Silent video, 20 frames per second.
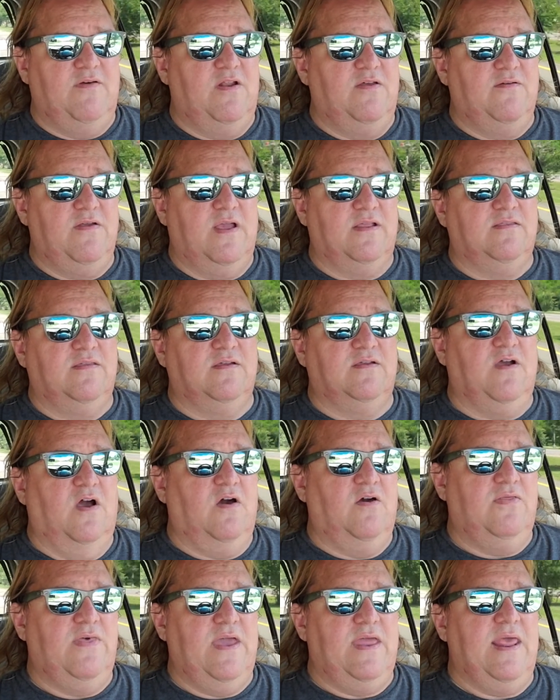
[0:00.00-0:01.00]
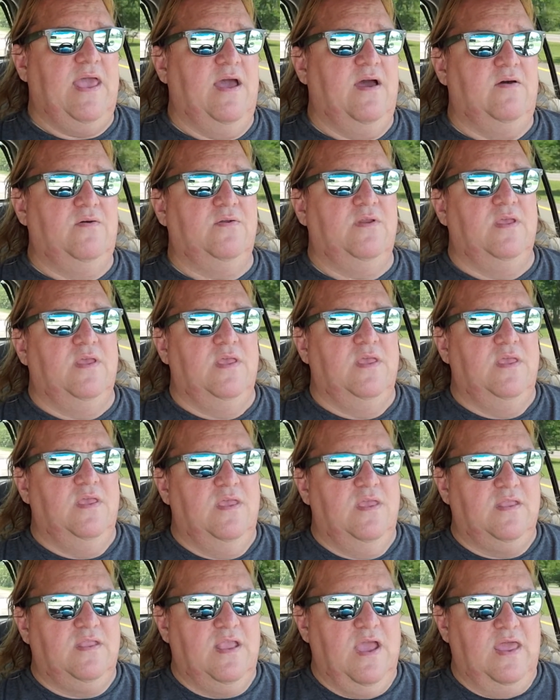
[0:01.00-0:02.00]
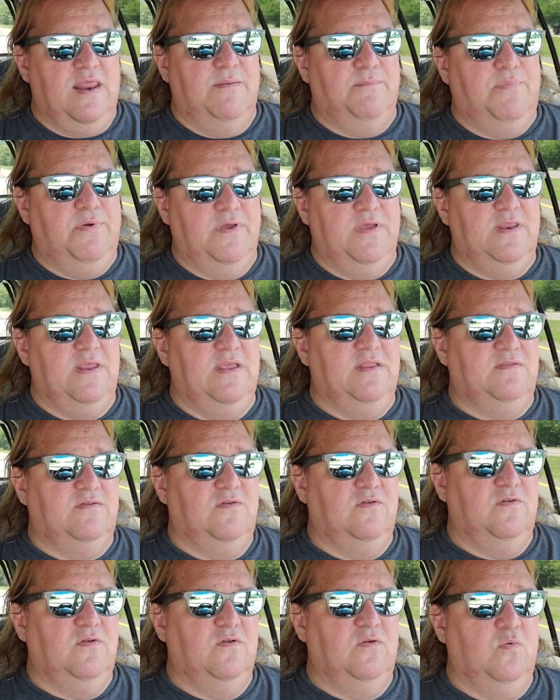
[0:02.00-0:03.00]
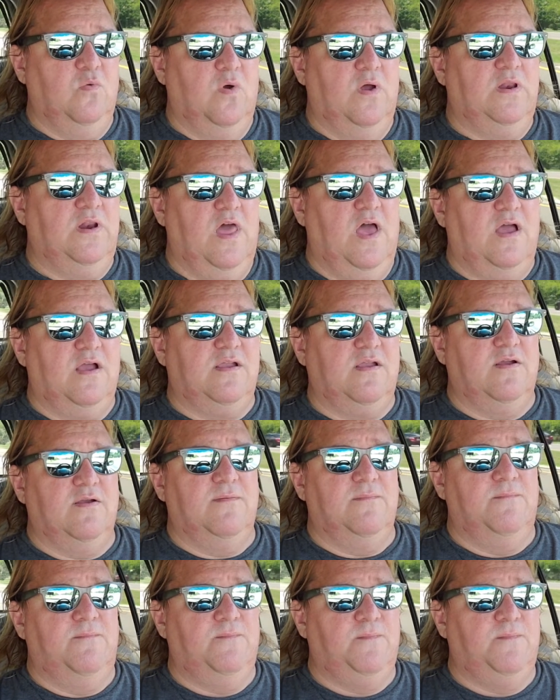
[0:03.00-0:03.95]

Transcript: All I took all that out, got it put into one locker,